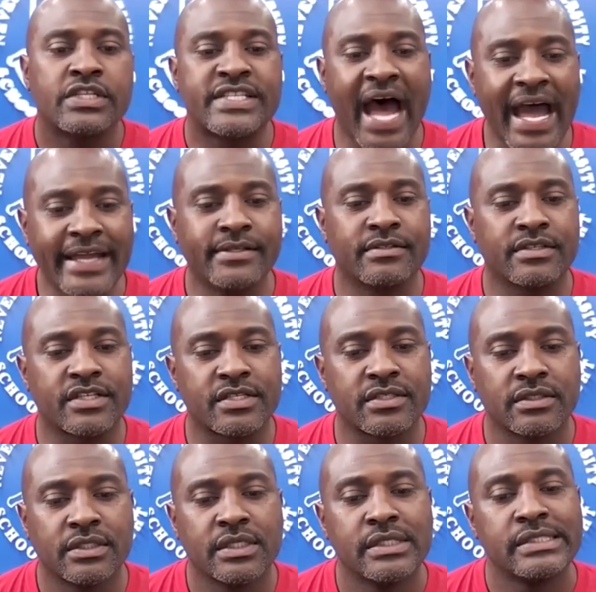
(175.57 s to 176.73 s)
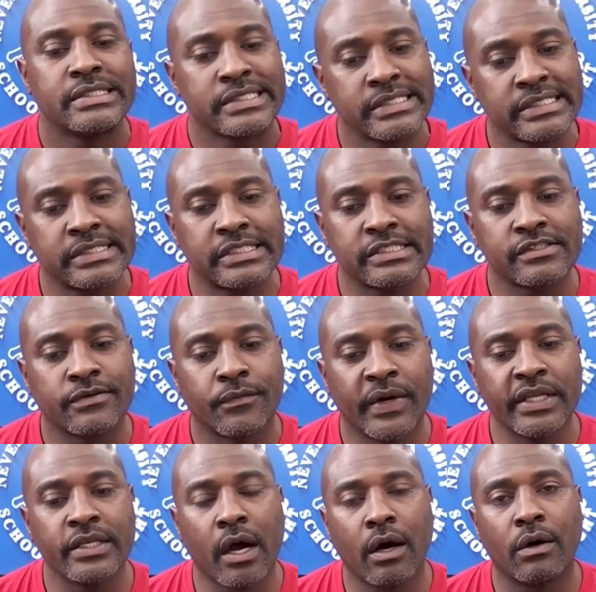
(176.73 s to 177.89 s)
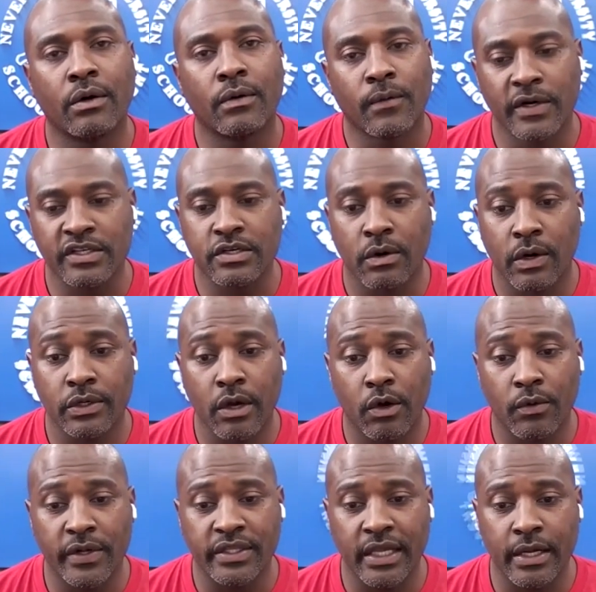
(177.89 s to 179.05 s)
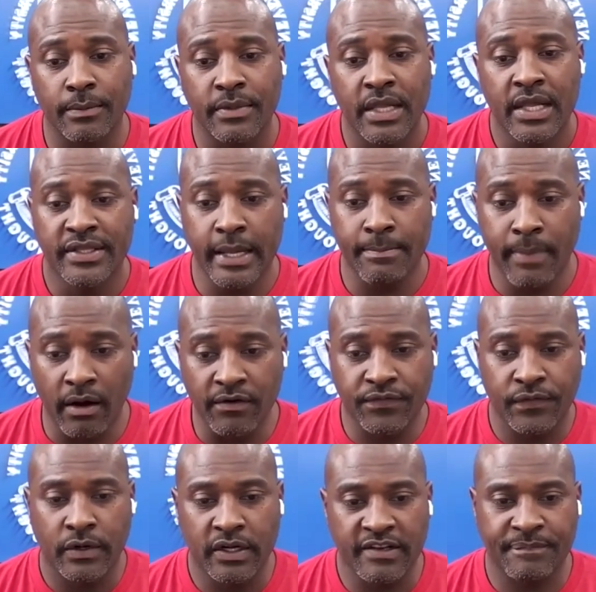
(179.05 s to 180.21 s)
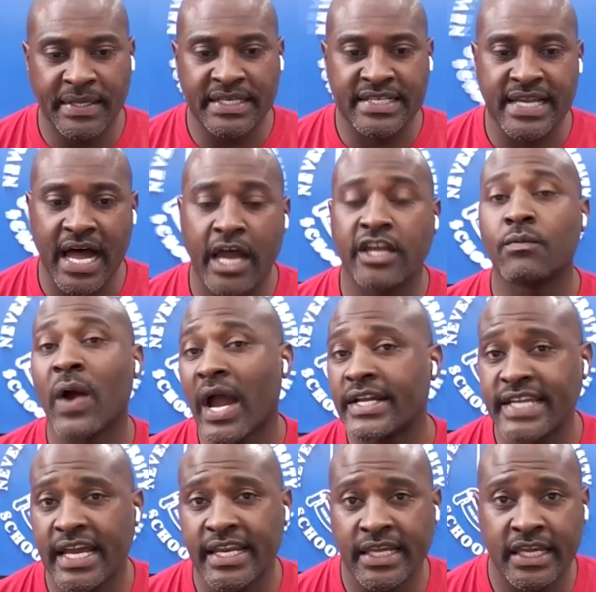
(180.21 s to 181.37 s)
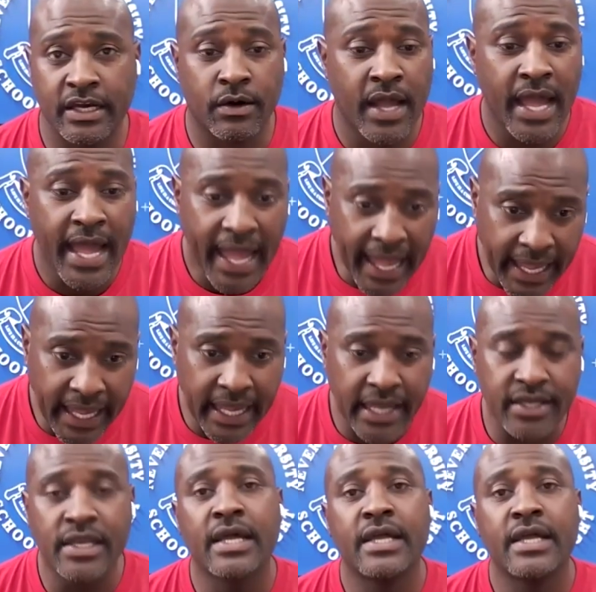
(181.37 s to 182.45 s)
Titans. We know what's going on with them. They both have been signed, Ryan Tannehill and